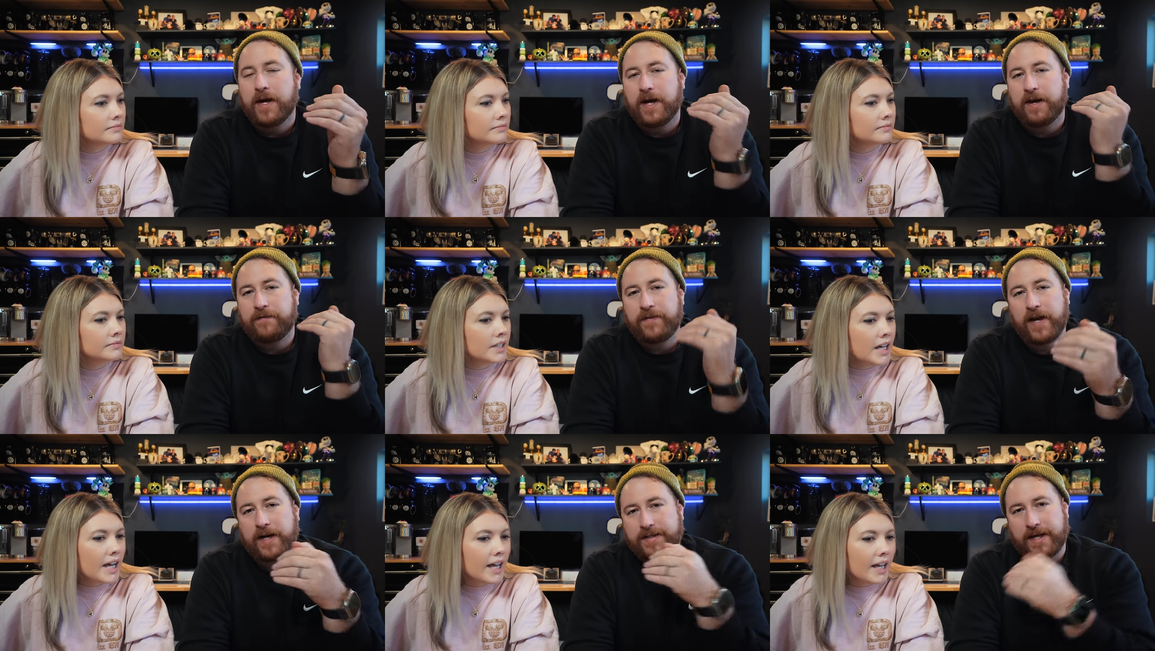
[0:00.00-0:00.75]
Speaker 1: if
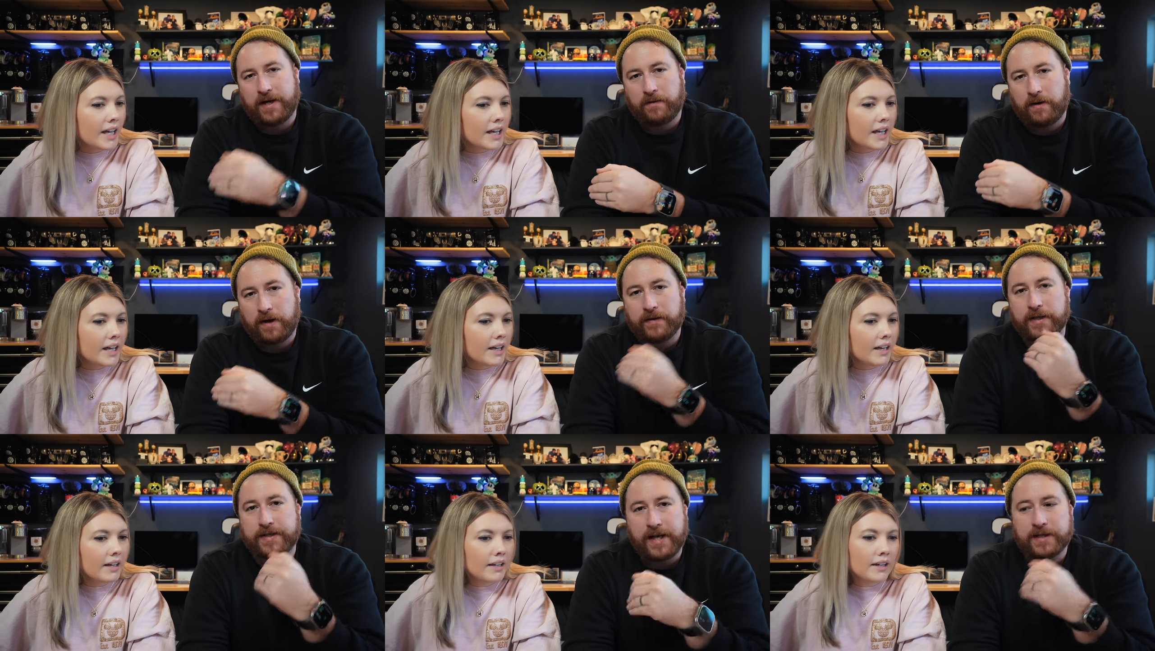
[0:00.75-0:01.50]
the itinerary
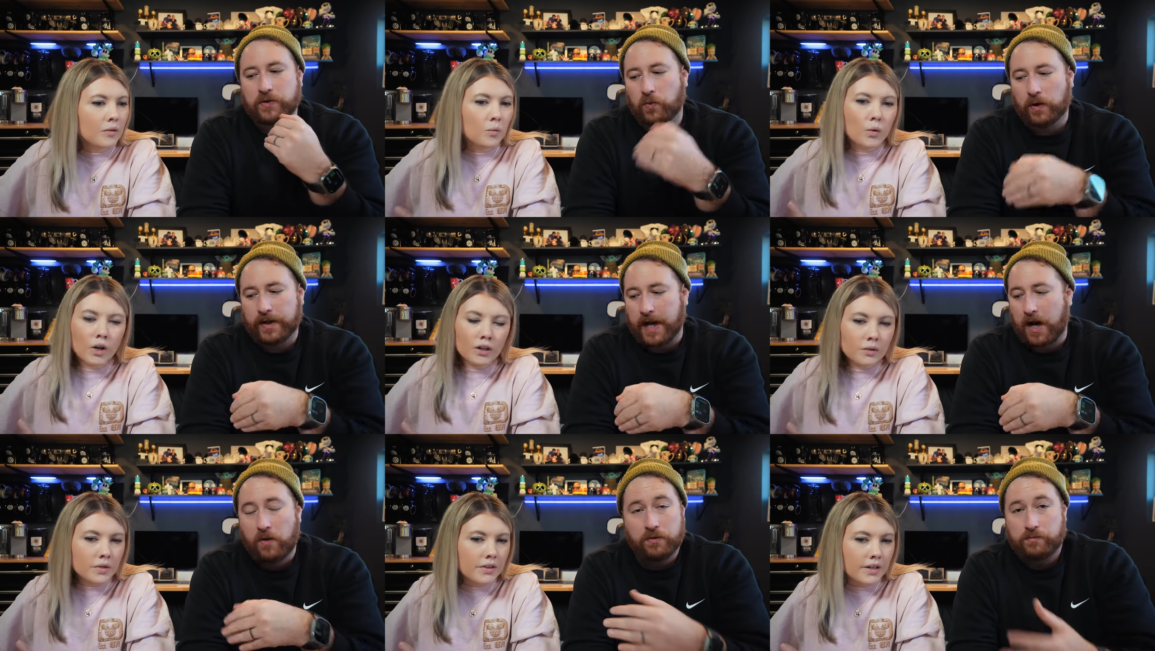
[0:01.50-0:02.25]
and the dates work
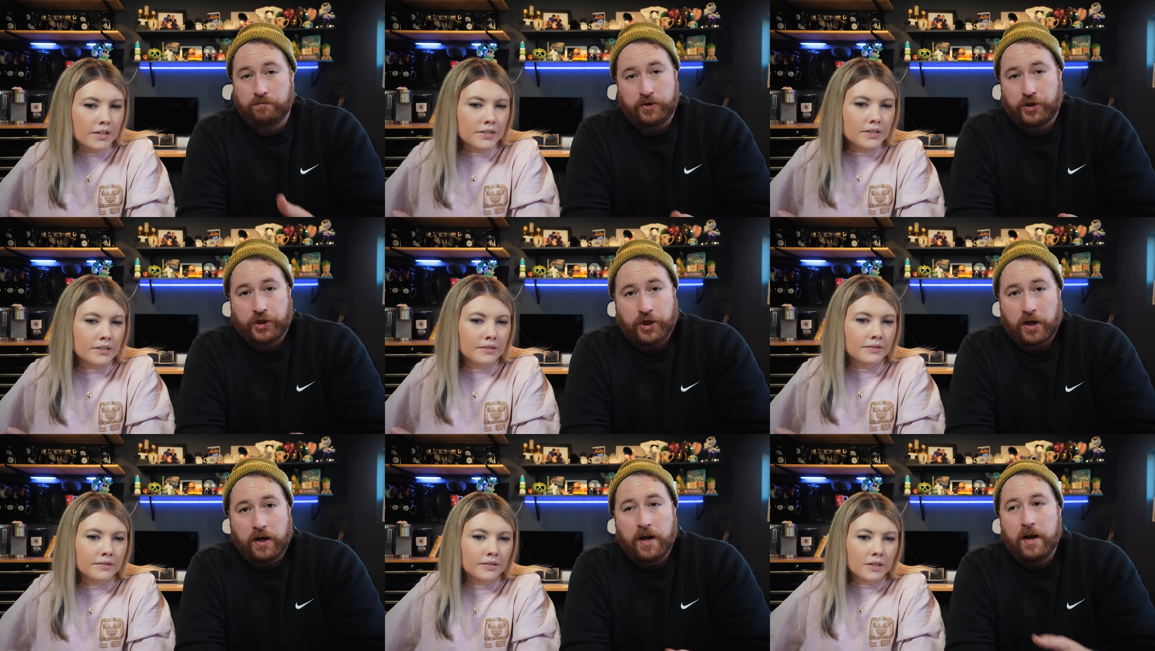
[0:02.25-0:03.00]
Worked out, with us.
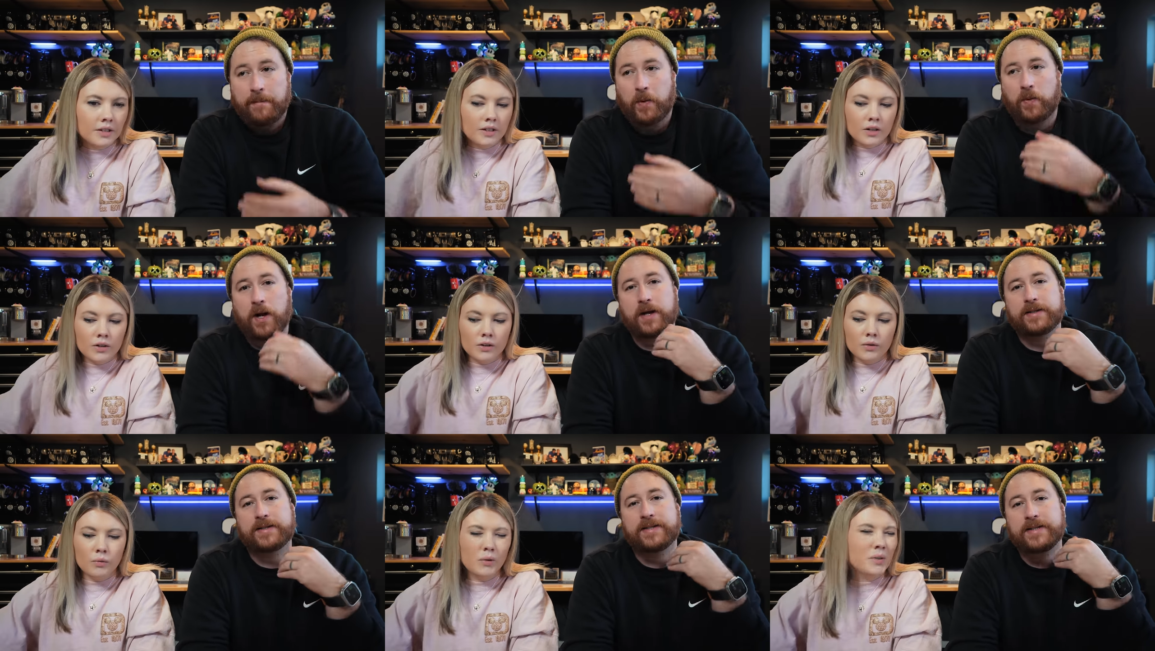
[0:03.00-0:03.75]
sure. But we're
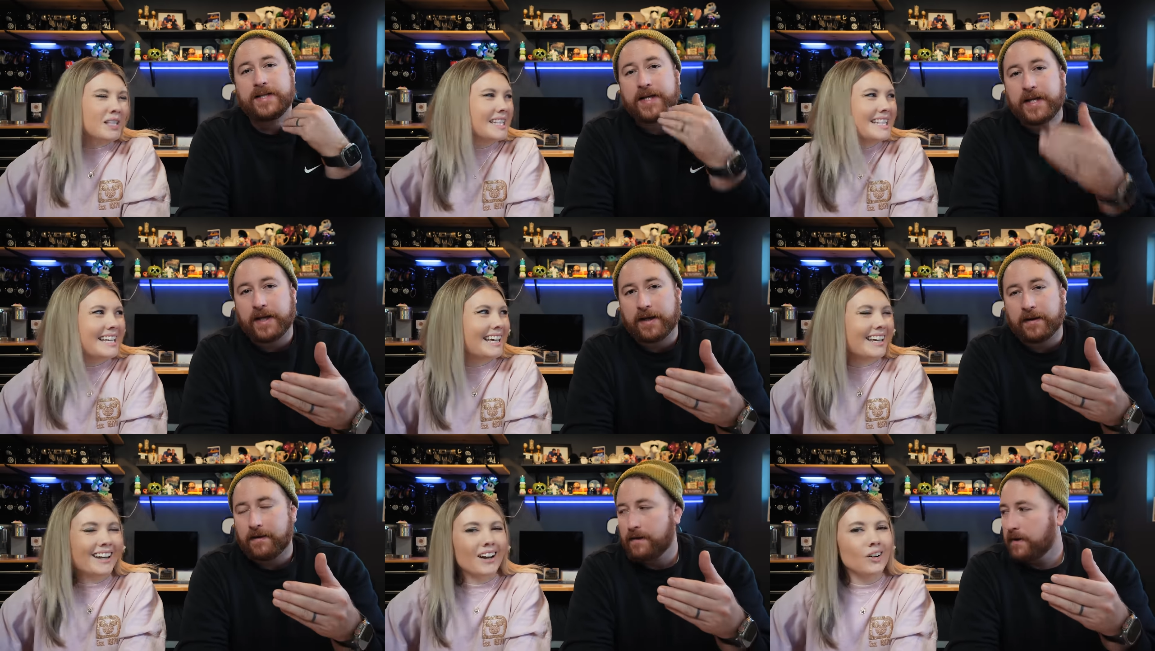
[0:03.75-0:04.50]
not. We seeking, wouldn't
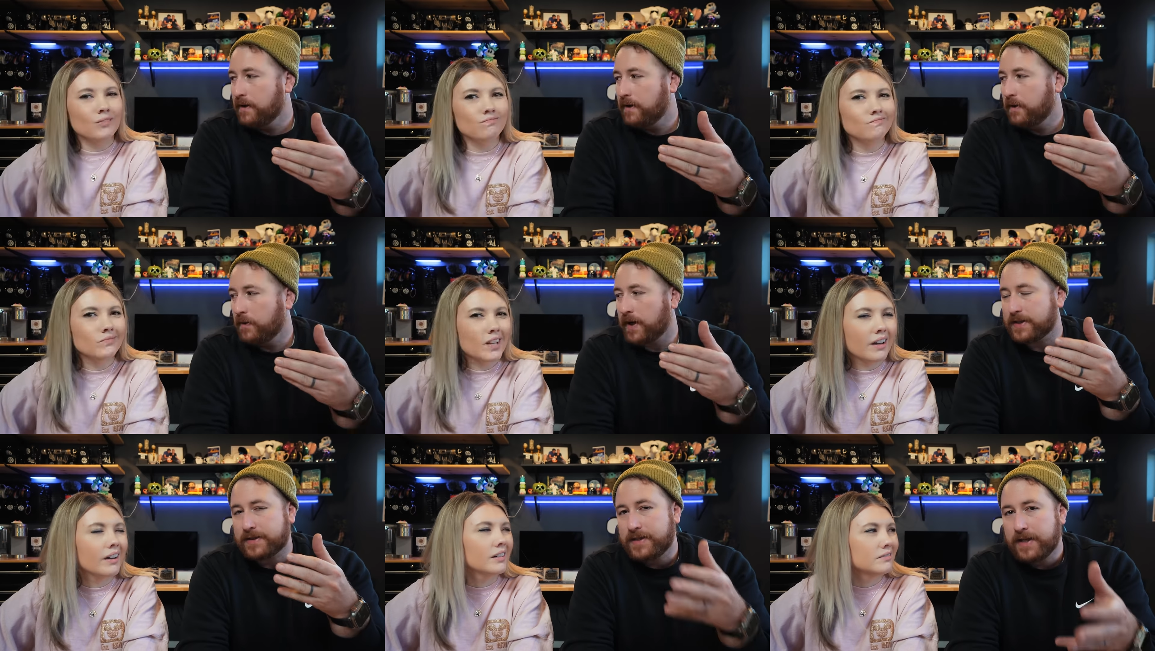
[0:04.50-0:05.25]
seek it out. We're
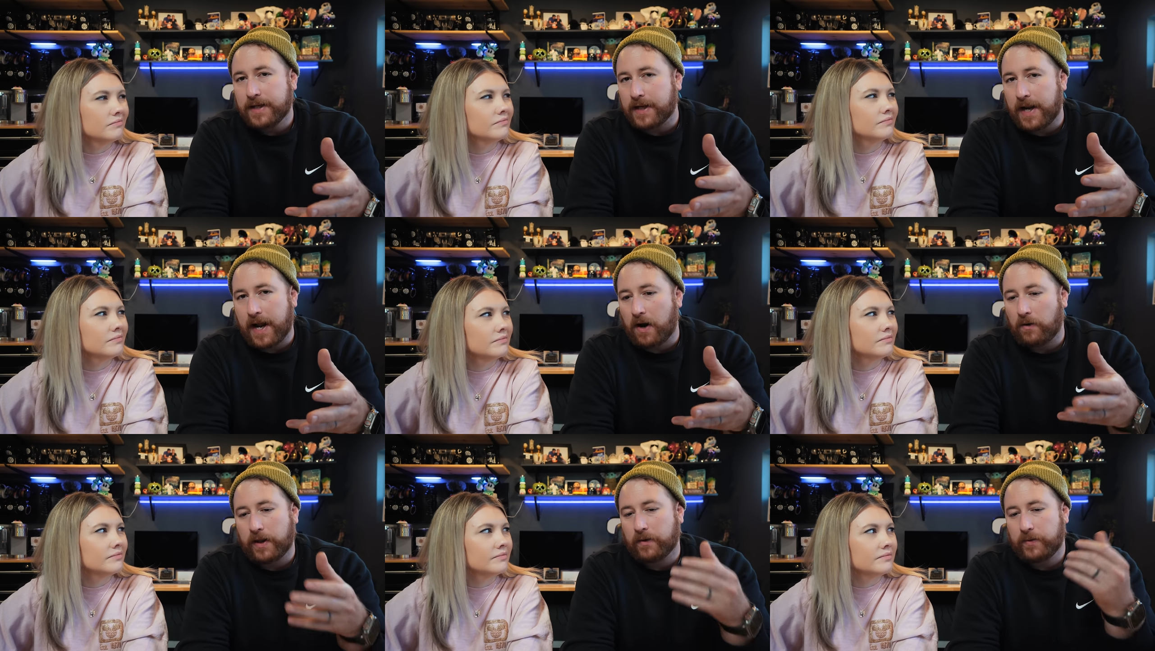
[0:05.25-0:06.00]
not yeah. seeking it
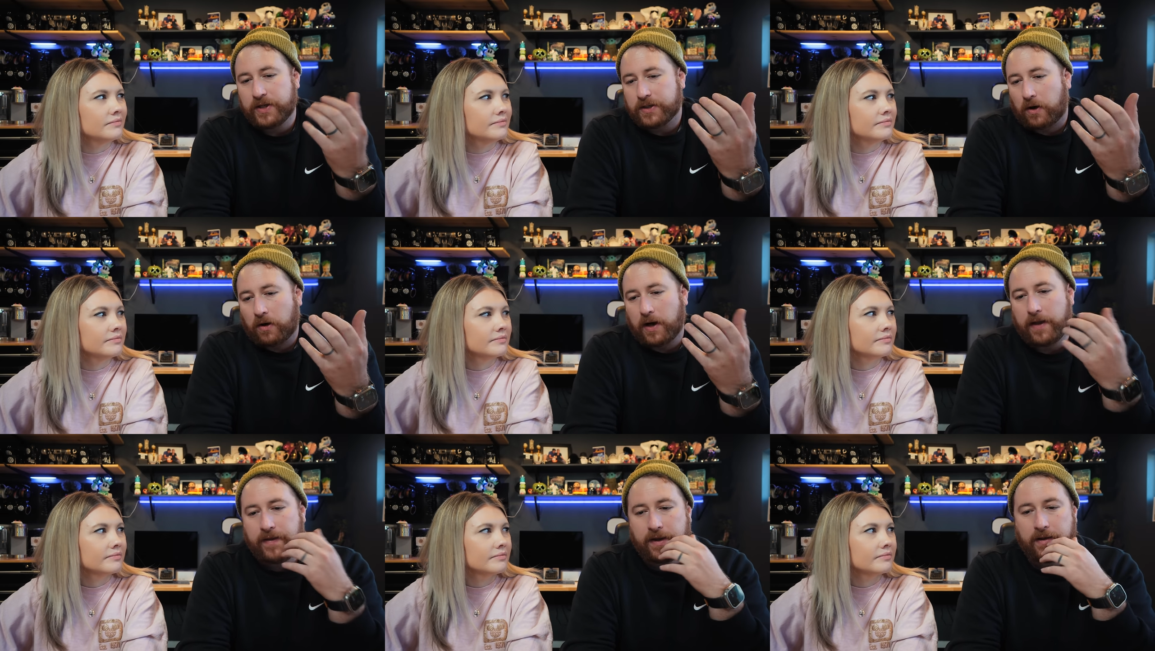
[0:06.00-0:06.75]
out. Like mm-hmm. we just
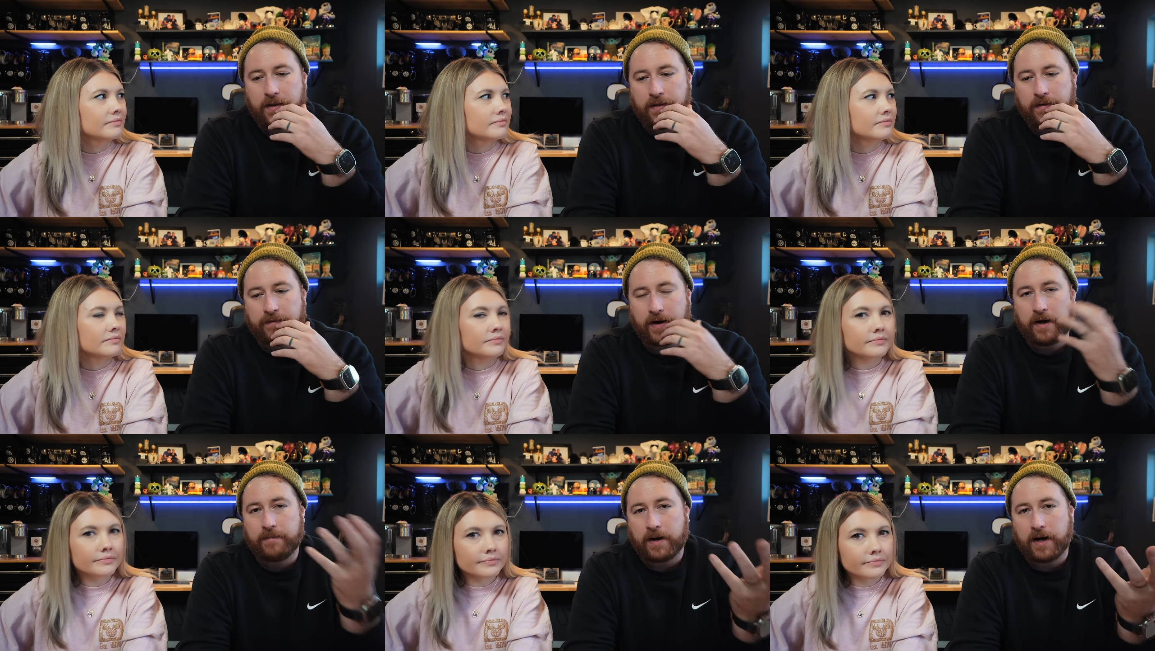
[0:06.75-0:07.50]
aren't. I think the
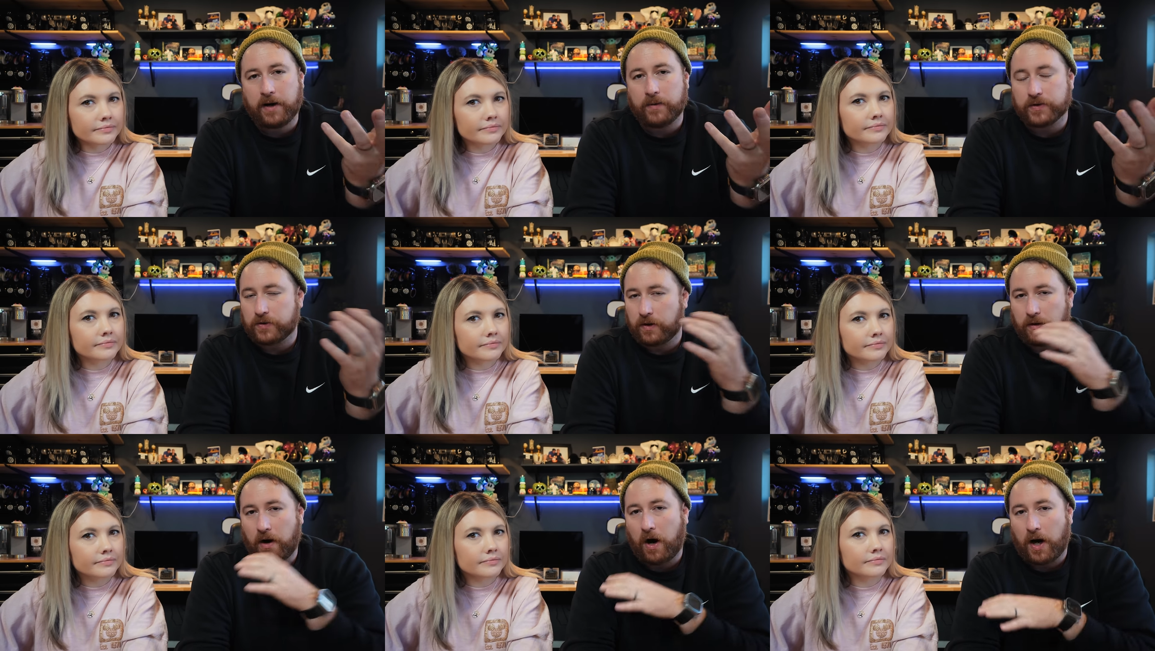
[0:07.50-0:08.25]
Very Merry was
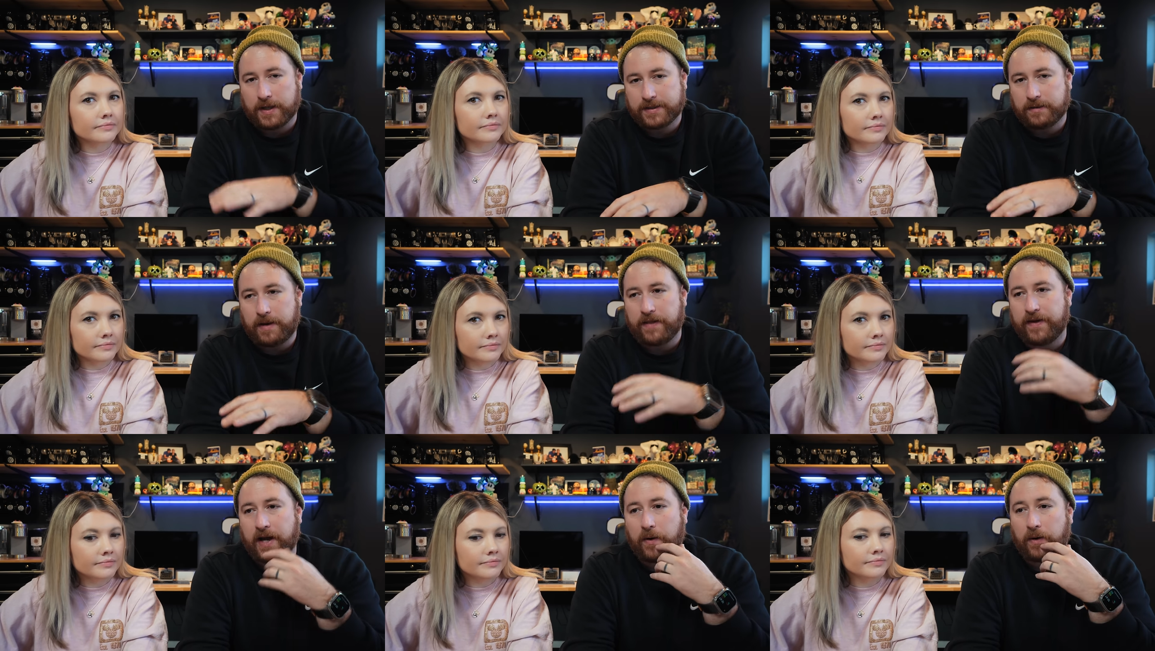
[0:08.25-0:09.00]
awesome. I
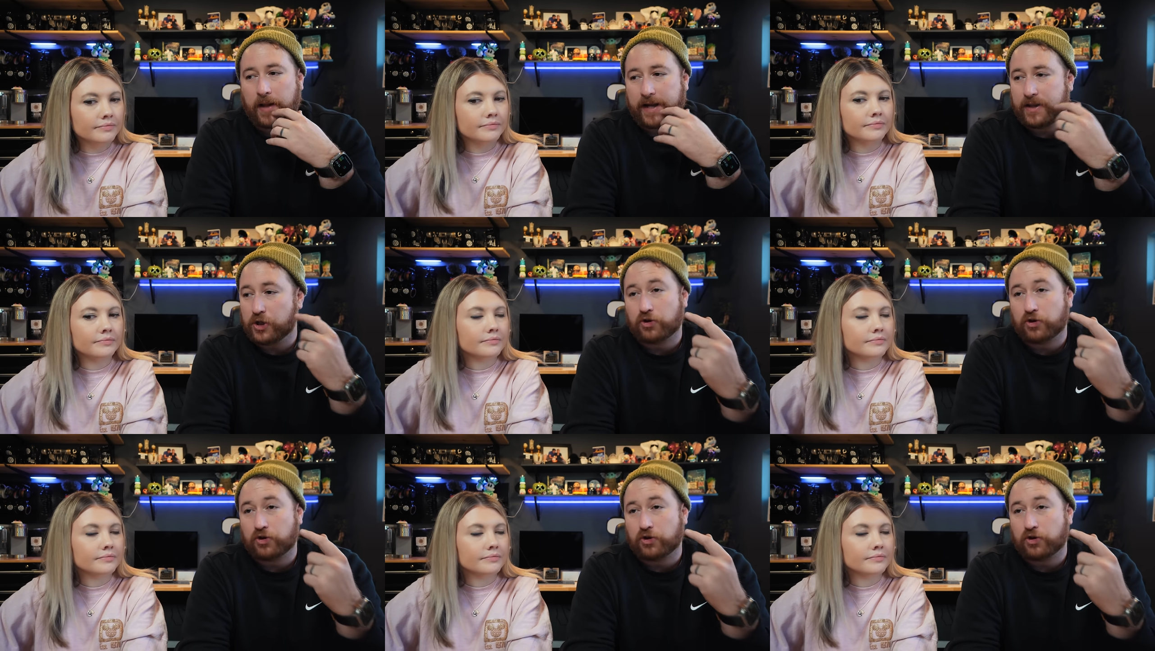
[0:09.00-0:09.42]
think mm-hmm. I would mm-hmm. like to